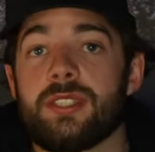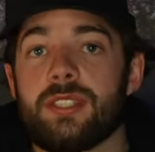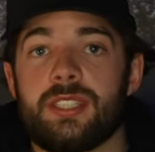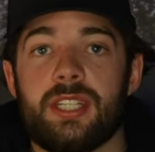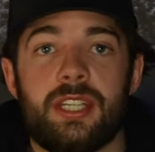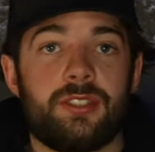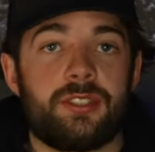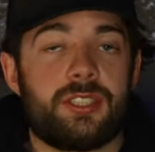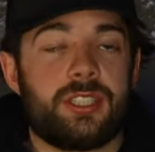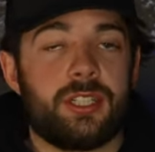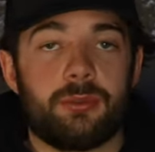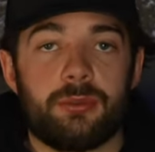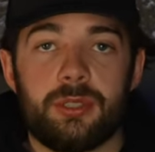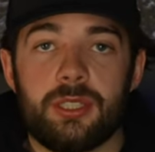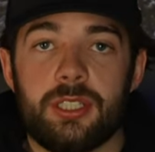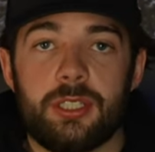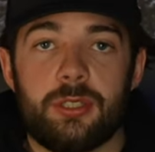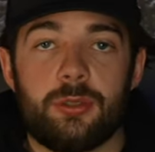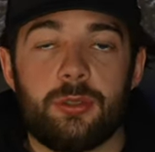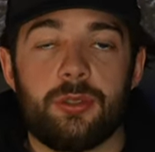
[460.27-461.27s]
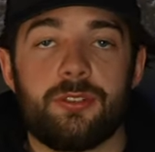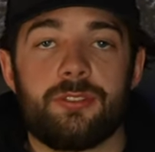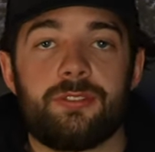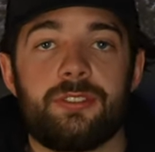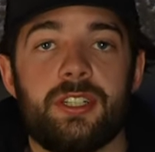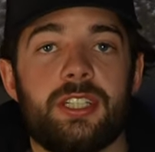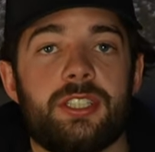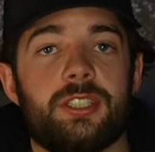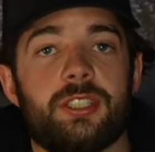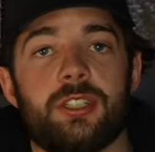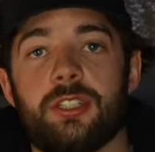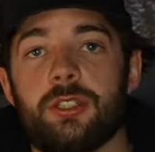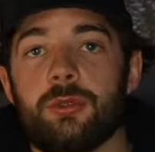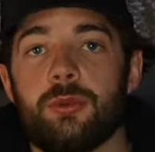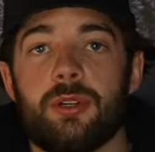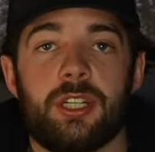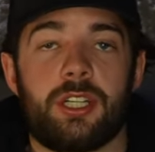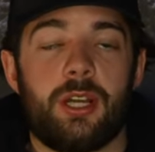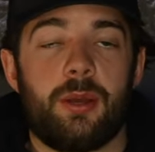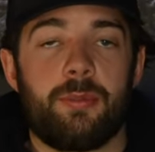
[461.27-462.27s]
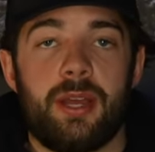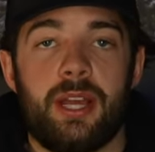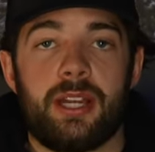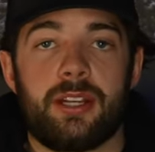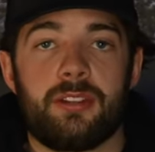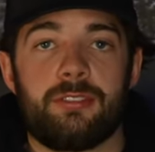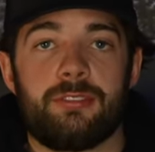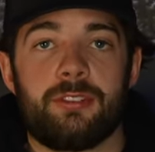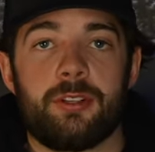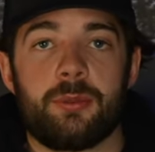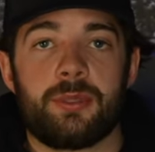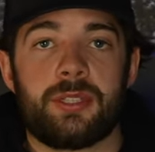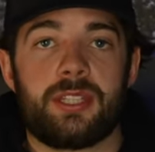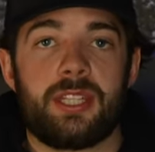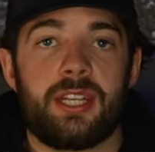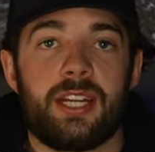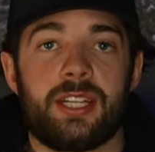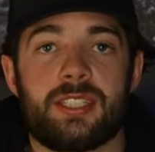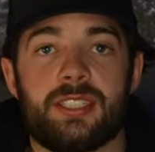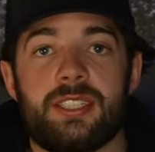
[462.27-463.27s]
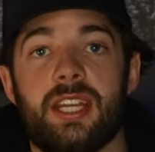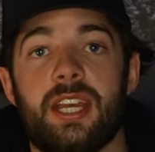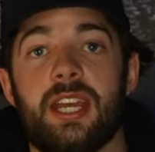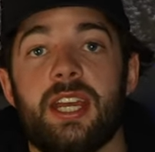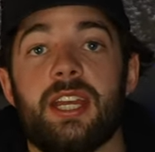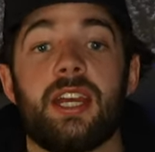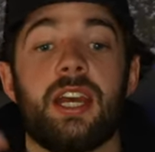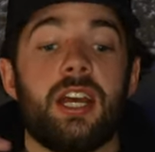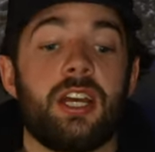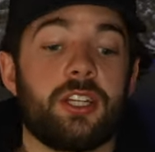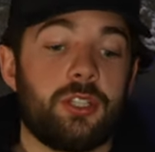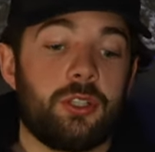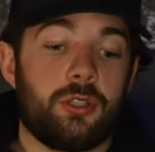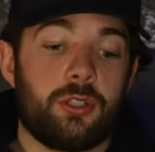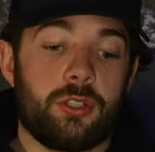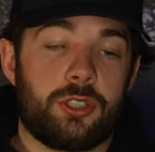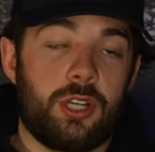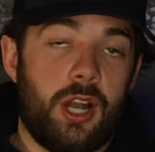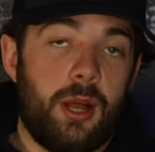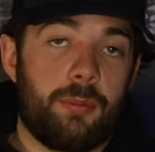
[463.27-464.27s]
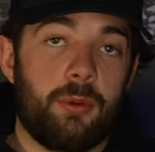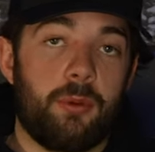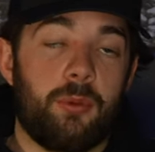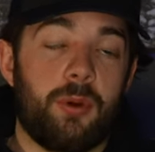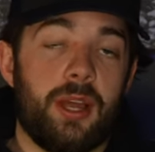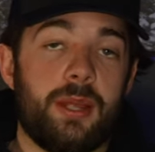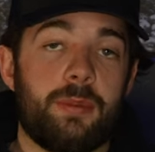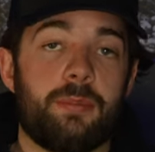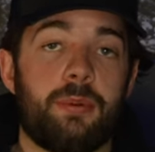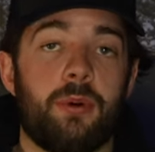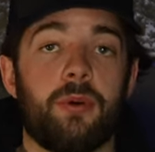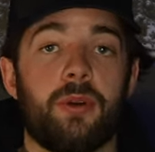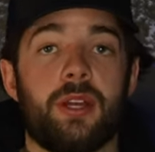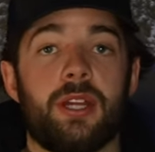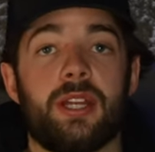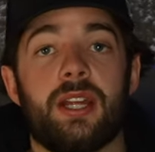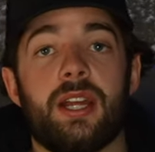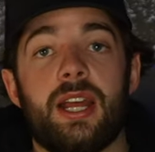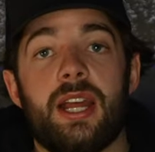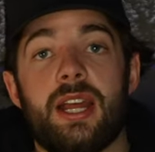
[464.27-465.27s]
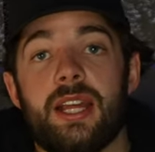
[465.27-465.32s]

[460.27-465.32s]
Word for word: Say you see a really cool feature and you want to come back and film it the next day, you can drop a waypoint.